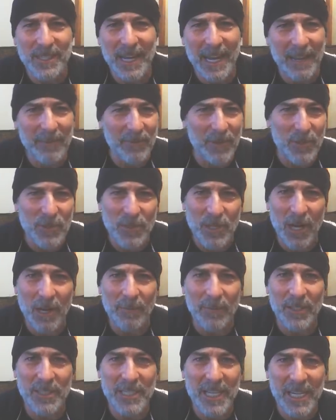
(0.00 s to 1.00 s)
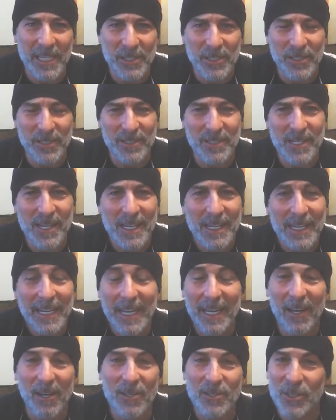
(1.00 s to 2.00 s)
and have those conversations,
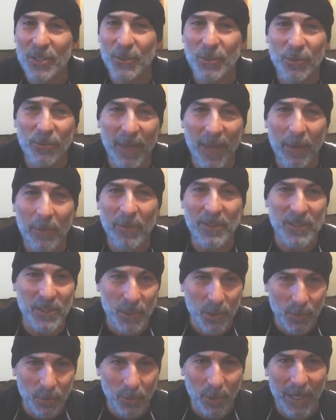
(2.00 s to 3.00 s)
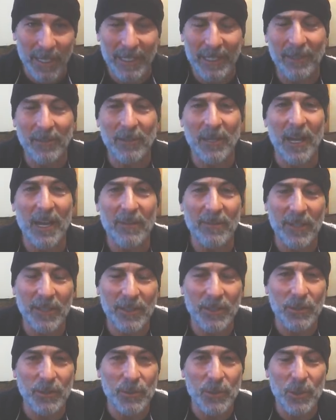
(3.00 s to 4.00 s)
and also do that with Zoom right here live
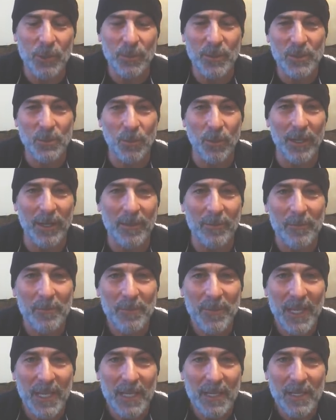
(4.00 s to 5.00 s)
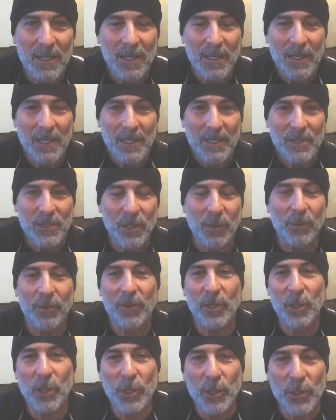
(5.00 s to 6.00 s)
on YouTube as well. So
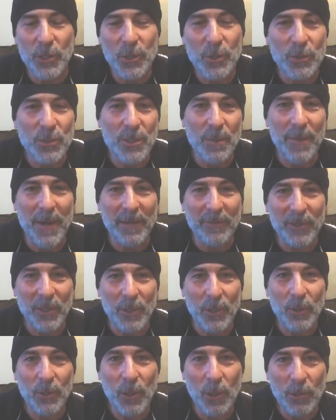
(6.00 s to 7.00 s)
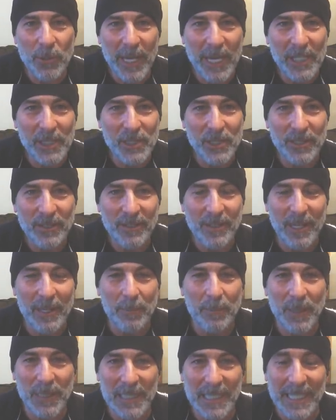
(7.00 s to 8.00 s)
the good news about the new location
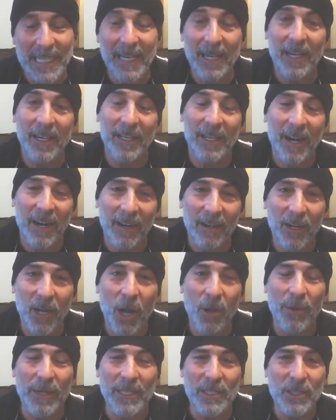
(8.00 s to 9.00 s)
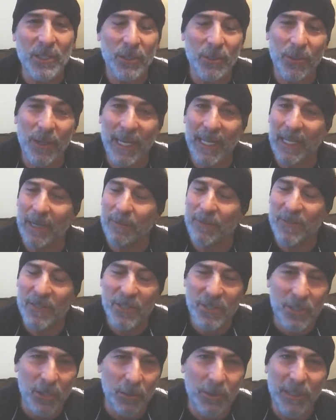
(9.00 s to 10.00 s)
that Malia and I are going to, and I'm
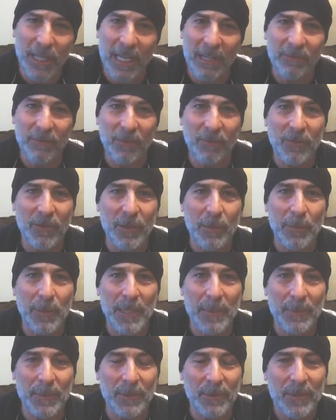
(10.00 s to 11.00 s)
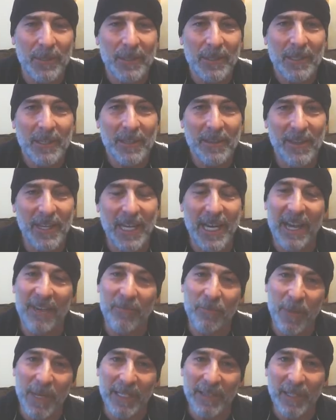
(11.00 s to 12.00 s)
so thankful for the people that
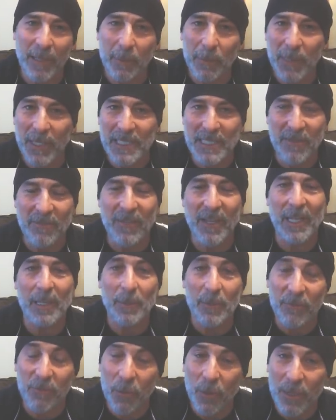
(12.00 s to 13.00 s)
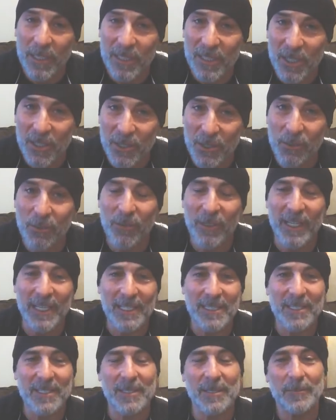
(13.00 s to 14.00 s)
have made their place available for us to do
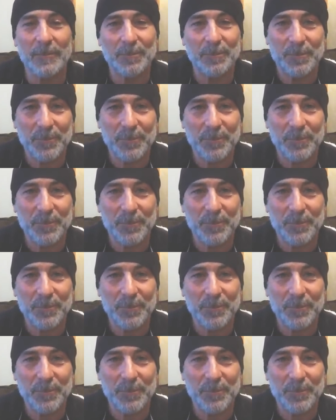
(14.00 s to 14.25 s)
this,